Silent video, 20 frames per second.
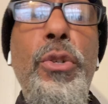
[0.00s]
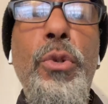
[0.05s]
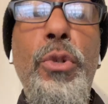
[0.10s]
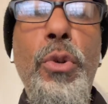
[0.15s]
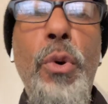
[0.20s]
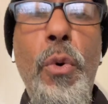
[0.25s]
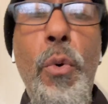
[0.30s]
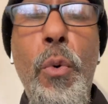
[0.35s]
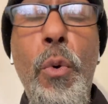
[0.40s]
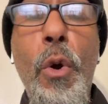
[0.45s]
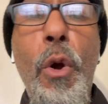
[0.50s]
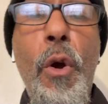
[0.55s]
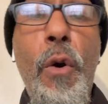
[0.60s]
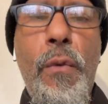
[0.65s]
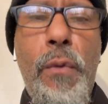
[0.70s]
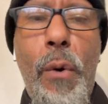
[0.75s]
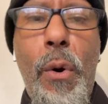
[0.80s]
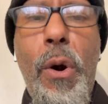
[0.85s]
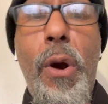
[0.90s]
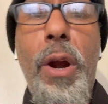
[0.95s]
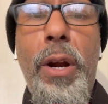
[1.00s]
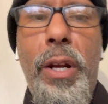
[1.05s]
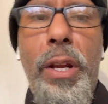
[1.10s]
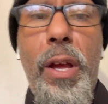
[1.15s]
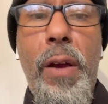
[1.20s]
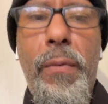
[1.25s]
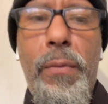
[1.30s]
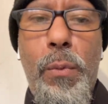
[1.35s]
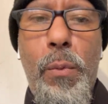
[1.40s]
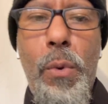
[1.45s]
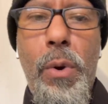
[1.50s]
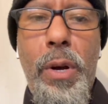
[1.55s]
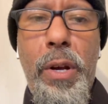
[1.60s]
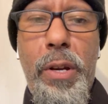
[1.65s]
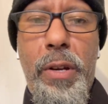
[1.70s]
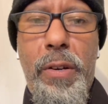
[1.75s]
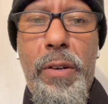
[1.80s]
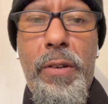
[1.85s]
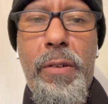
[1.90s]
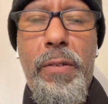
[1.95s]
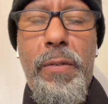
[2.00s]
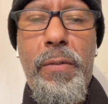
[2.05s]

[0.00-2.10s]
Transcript: you do for our loved one.